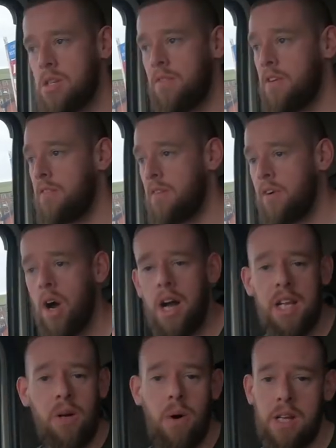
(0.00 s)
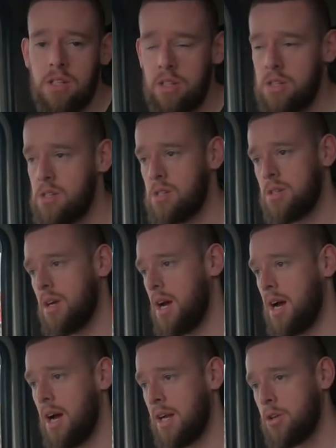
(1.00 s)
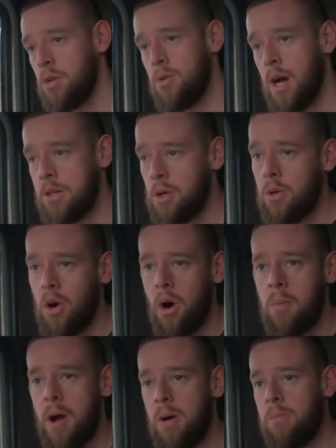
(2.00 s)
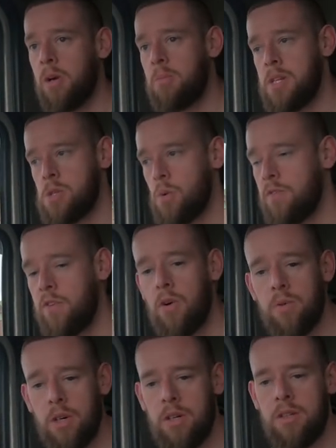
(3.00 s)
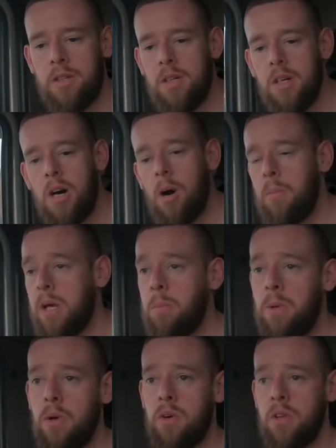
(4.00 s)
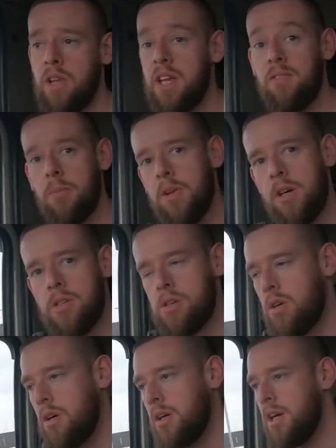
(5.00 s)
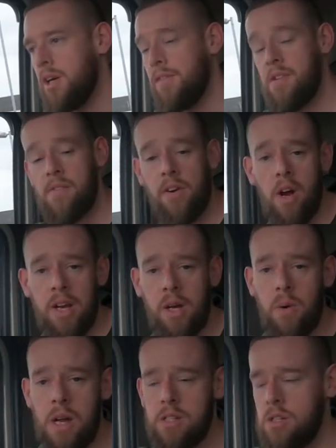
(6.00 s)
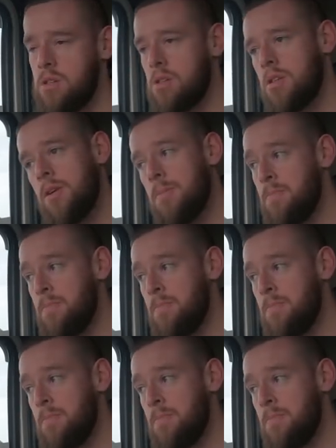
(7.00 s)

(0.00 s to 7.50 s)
If you've ever got any questions, I do cut them out and put them into a folder on my computer and leave them there. So if you've ever got any questions,